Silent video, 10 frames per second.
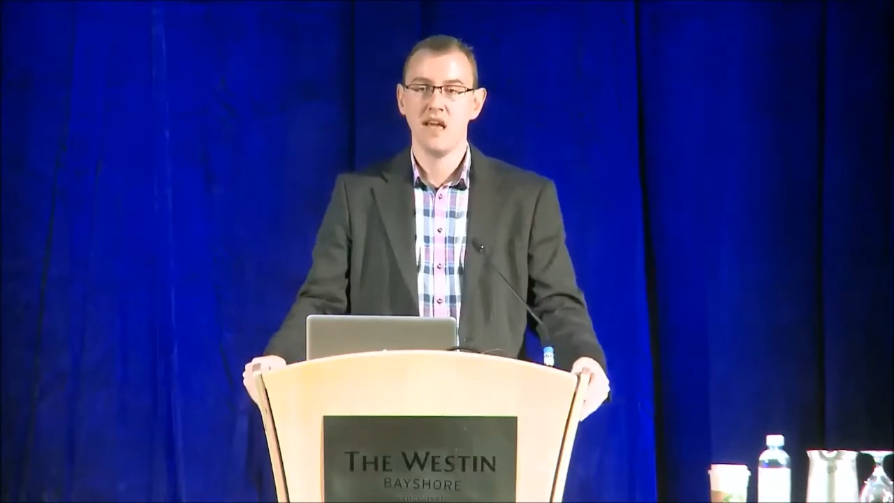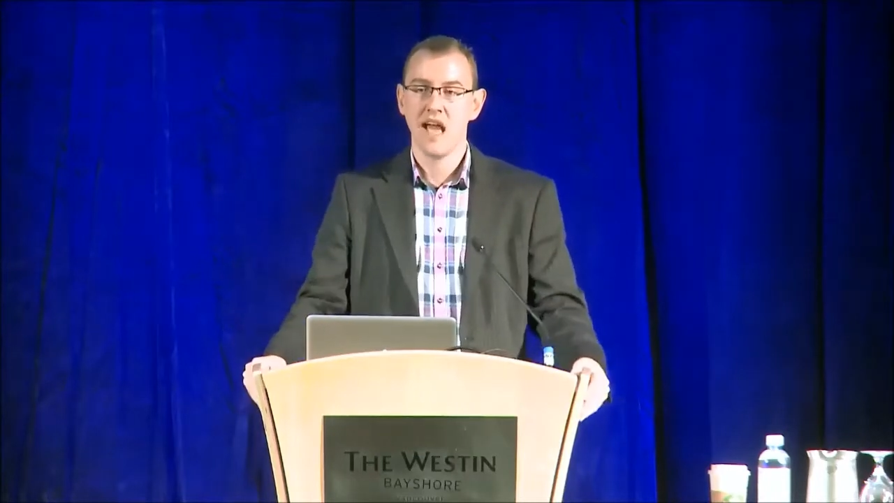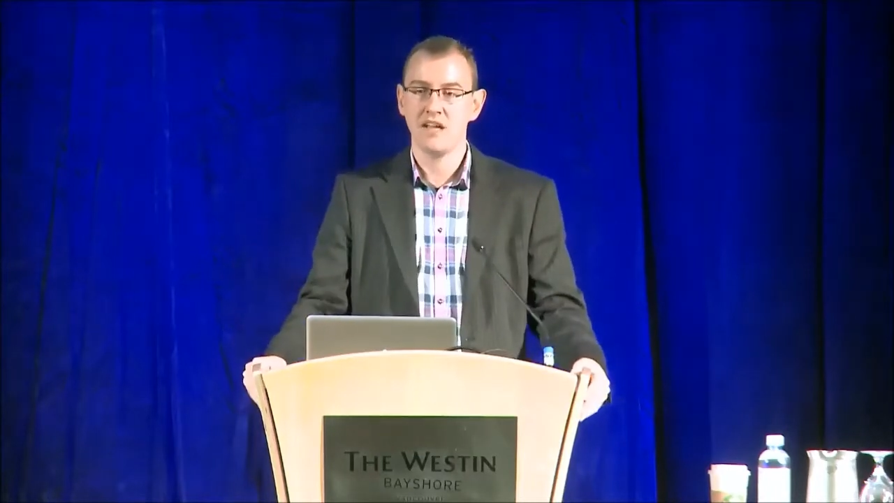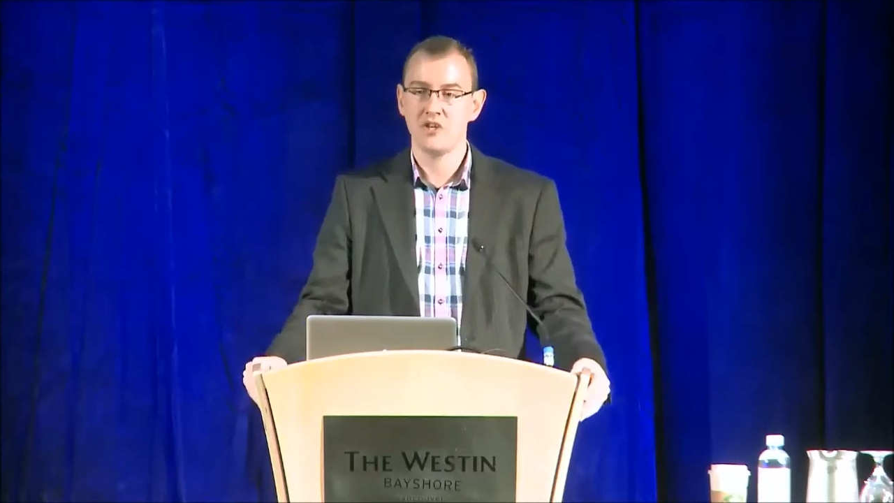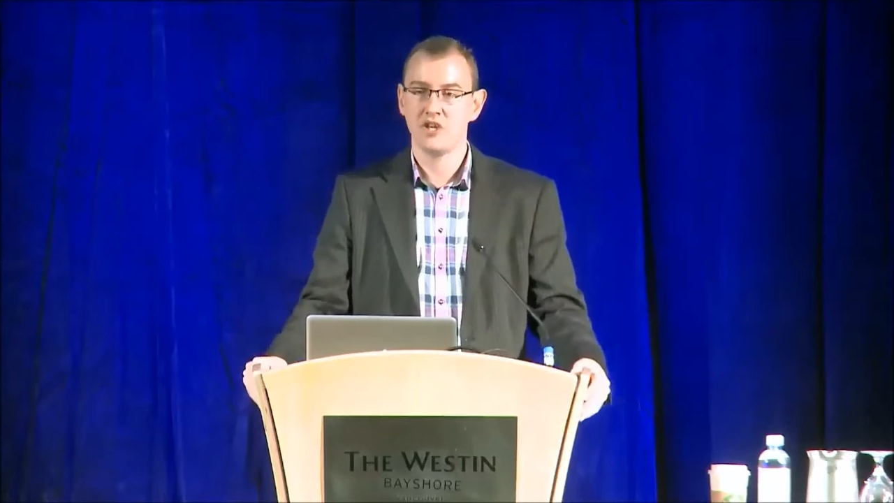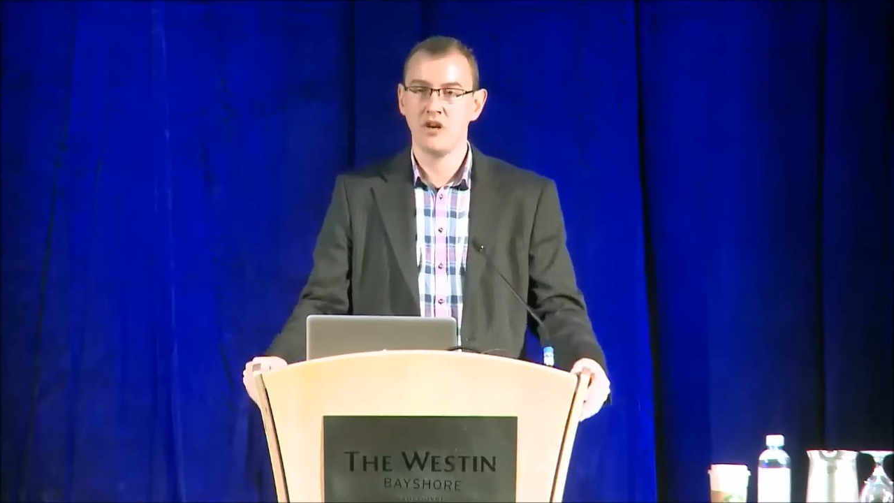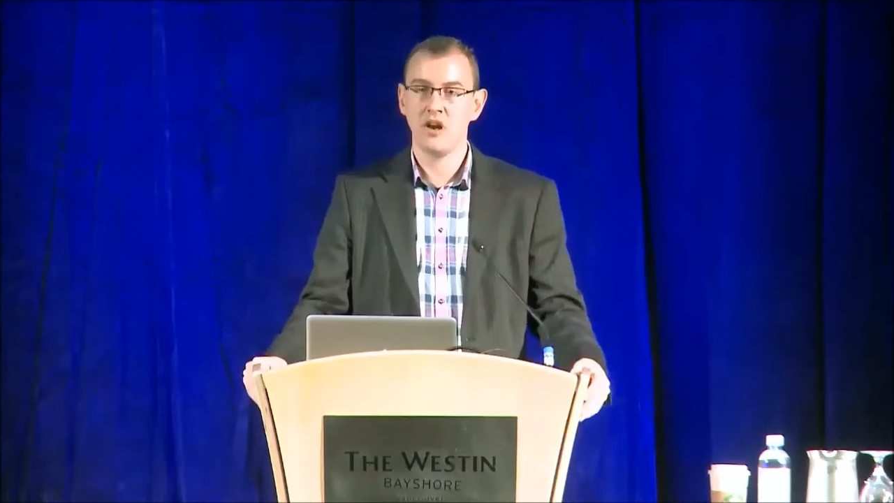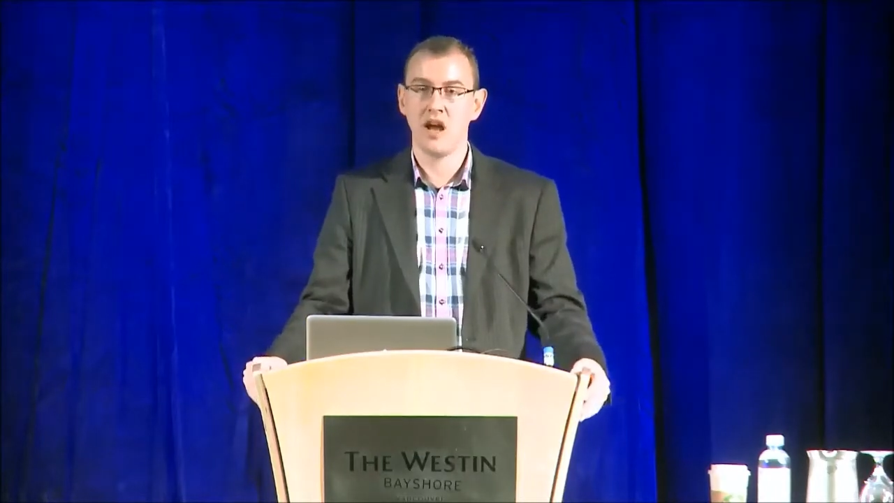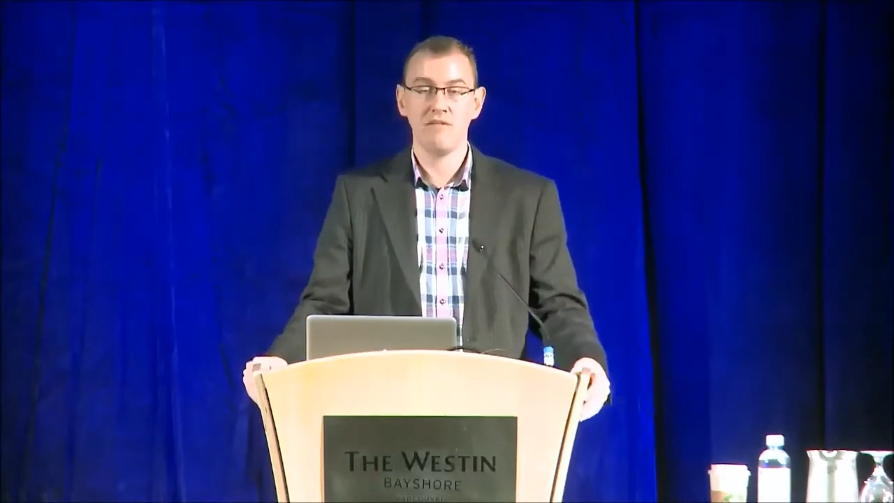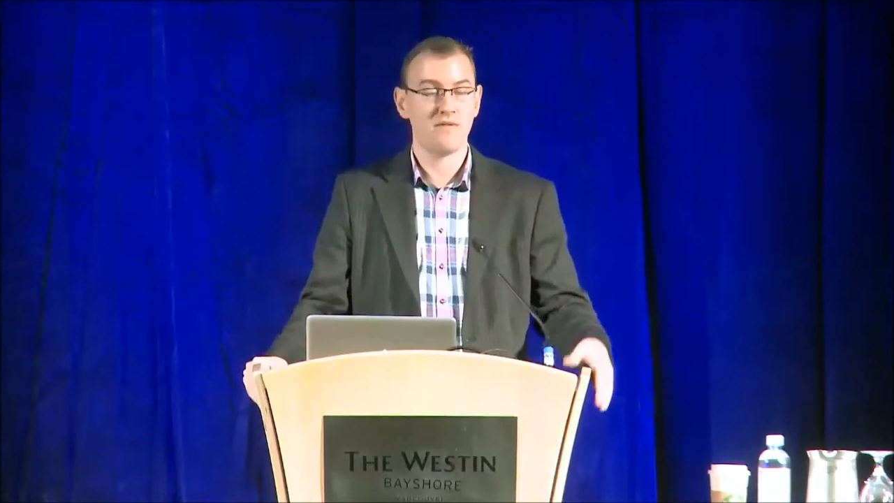And sure
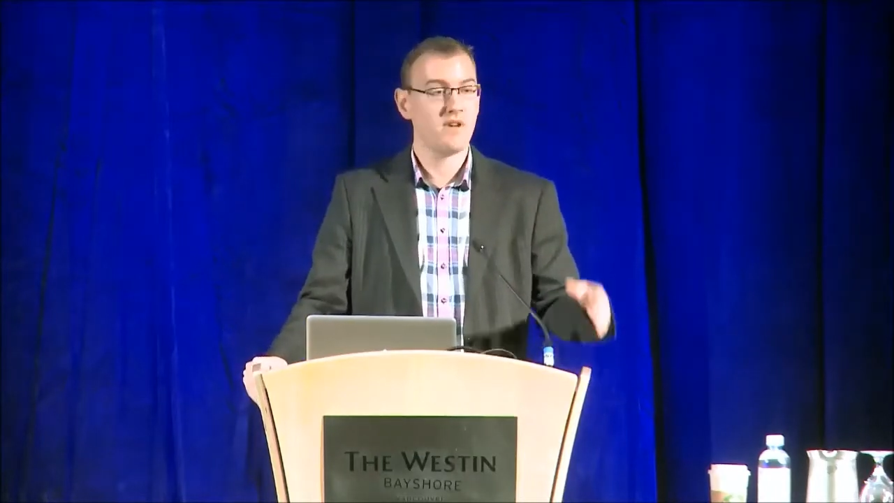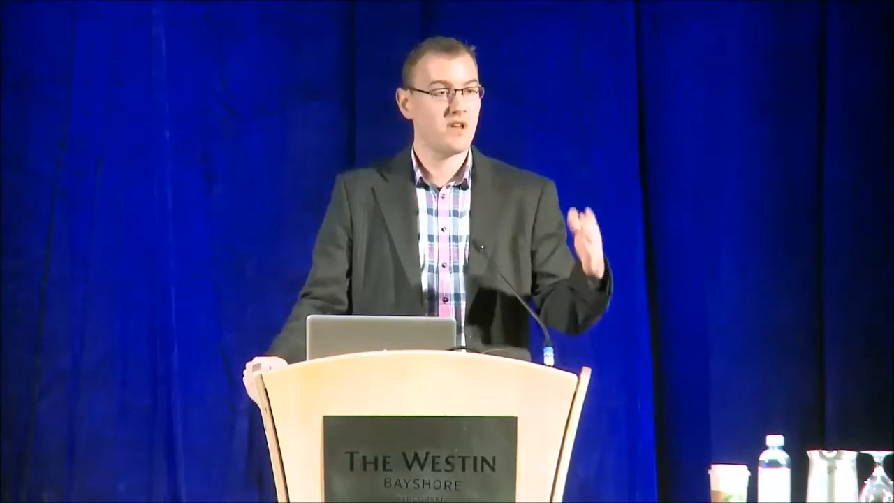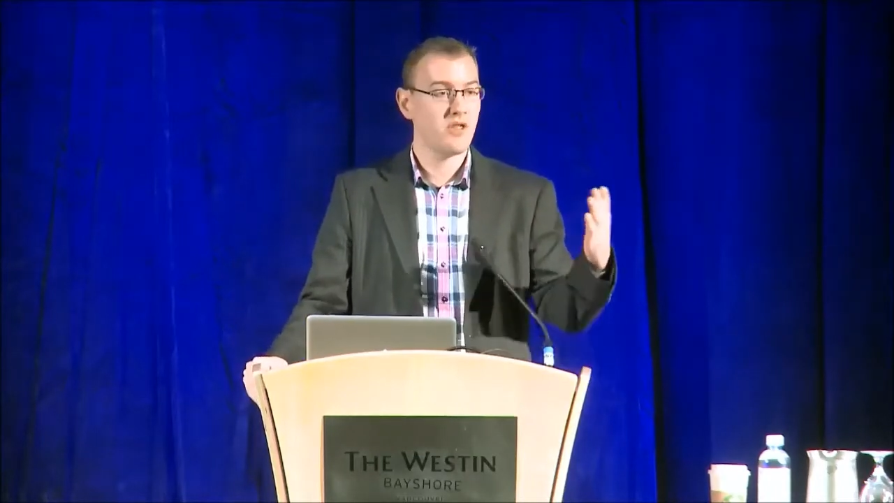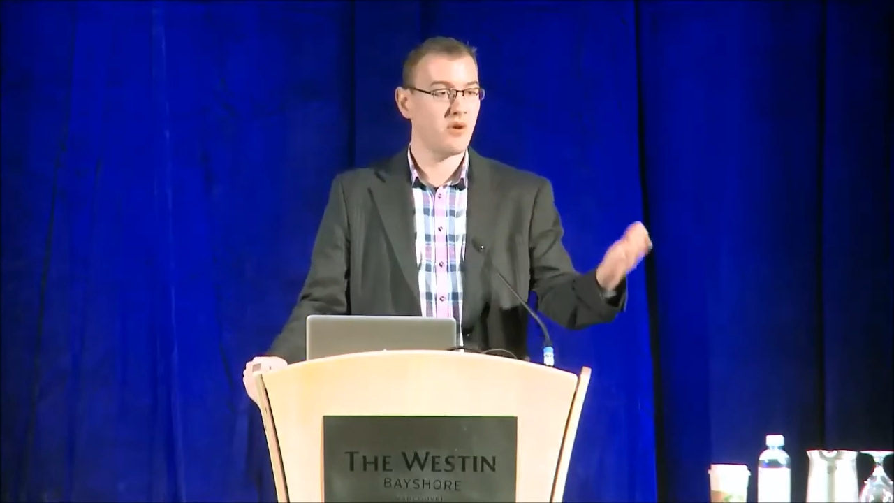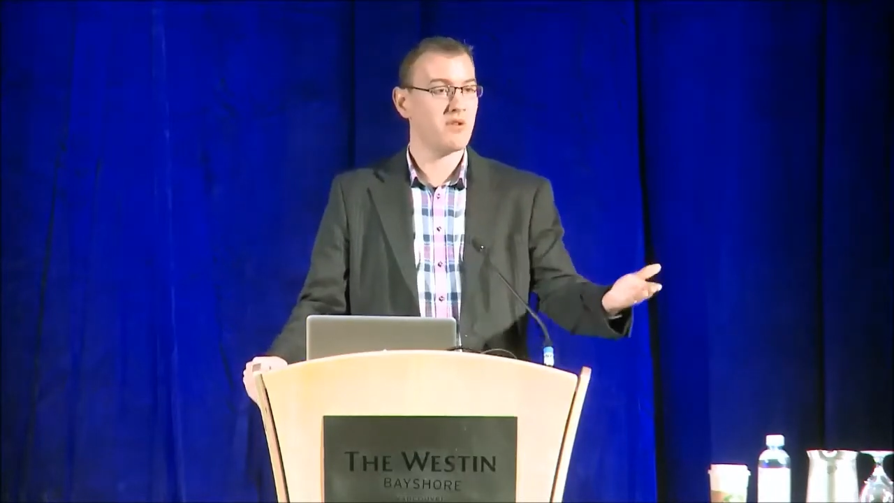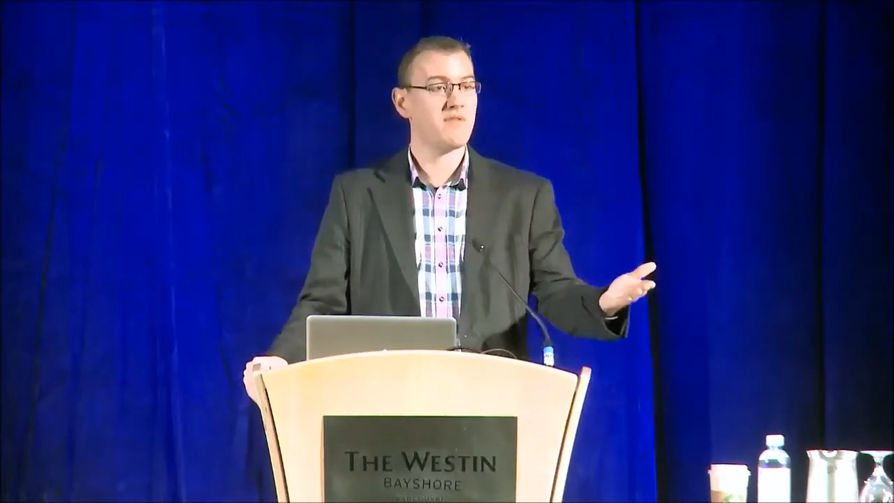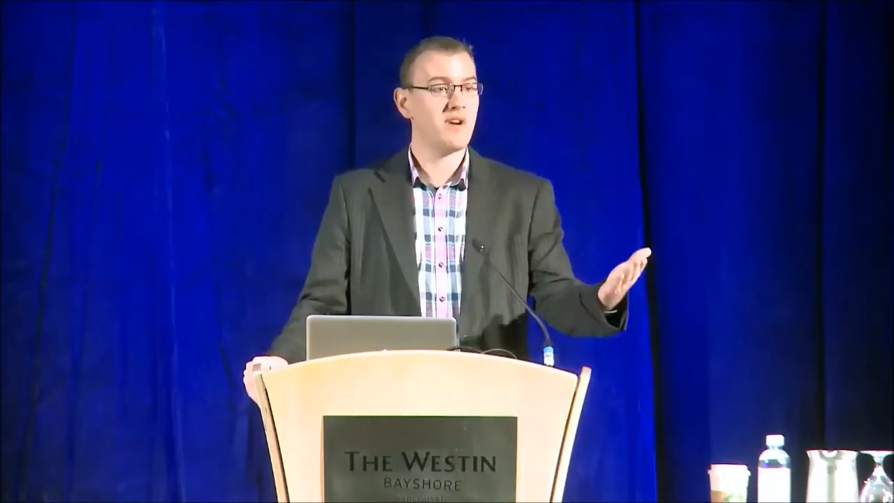enough, those of